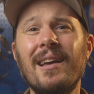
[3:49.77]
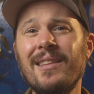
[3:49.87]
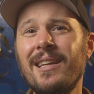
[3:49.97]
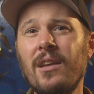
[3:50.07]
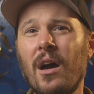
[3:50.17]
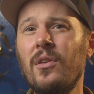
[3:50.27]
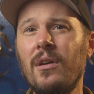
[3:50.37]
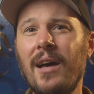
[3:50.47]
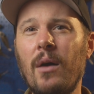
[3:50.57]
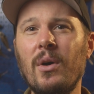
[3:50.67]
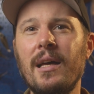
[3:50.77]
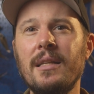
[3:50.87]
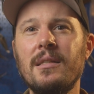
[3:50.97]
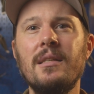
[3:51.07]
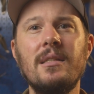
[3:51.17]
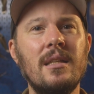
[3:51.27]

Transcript: and like the other Laowa lenses,